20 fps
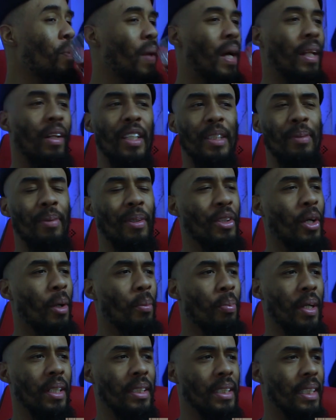I lost my
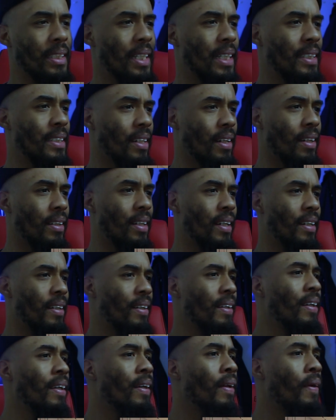thought process. I'll tell y'all
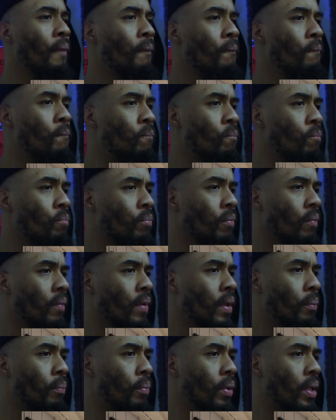later.
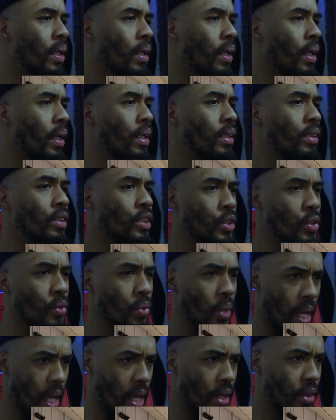1 and
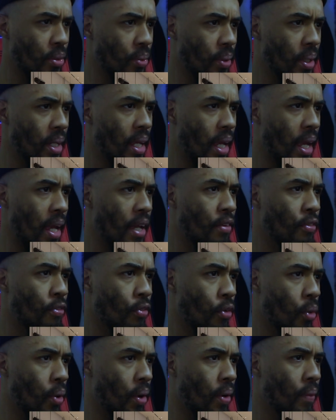2 and 3 and
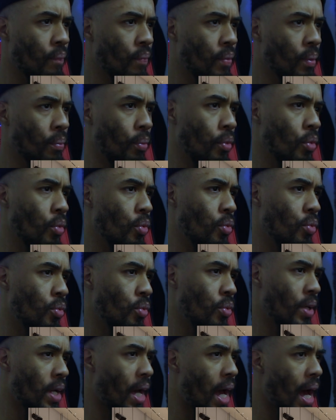4.
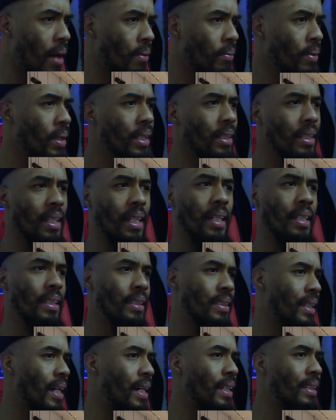Boom. Ah, that
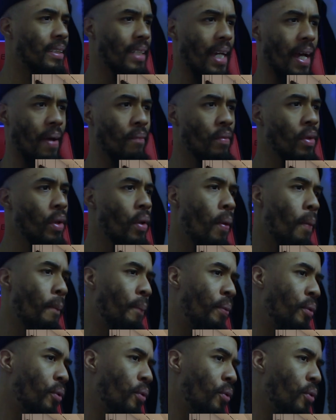tap.
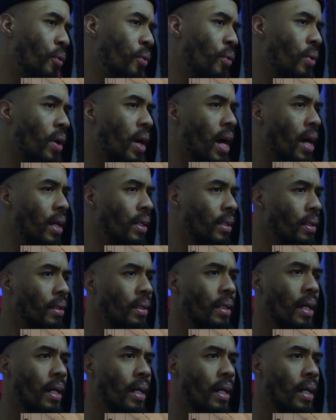Boom. Ah.